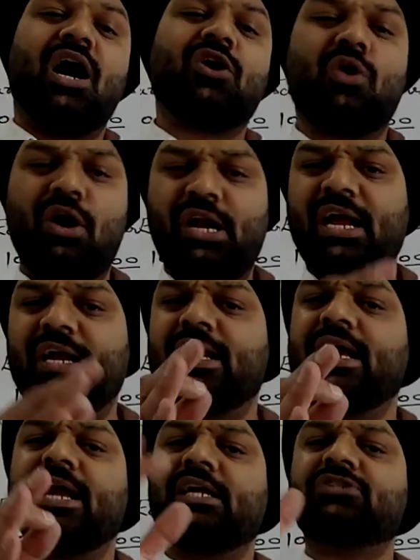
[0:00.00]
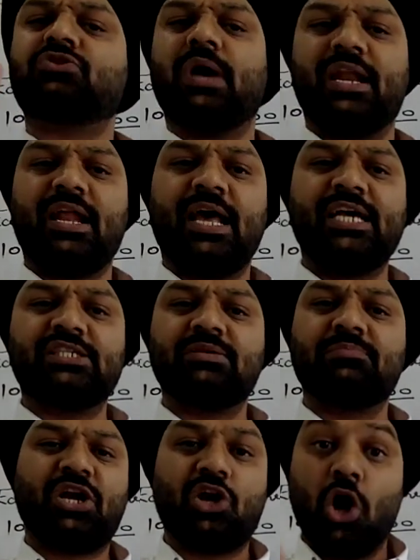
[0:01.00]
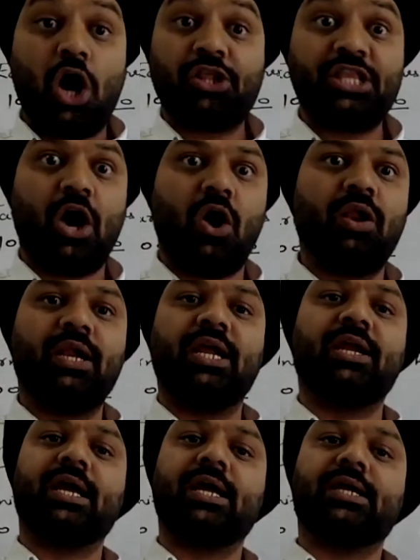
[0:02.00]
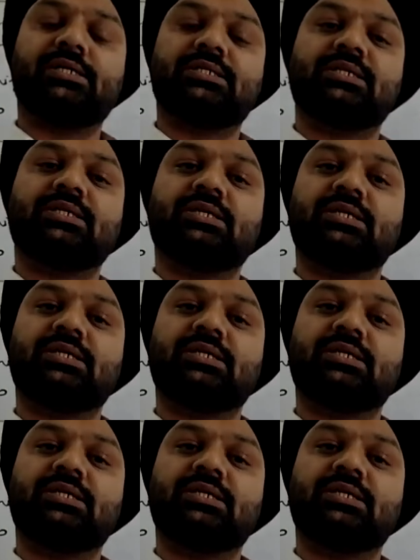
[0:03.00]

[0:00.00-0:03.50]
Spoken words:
a good indicators to analyze, but not the only indicators.